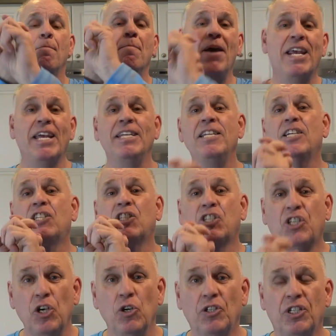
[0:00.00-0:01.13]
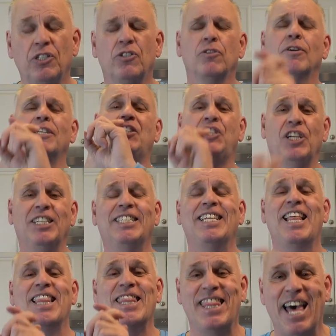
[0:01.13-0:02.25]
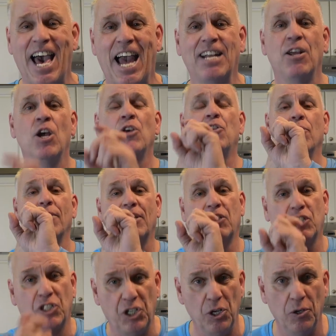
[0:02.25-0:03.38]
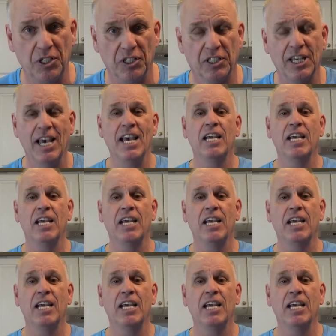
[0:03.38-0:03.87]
Making excuses are just that. They're excuses.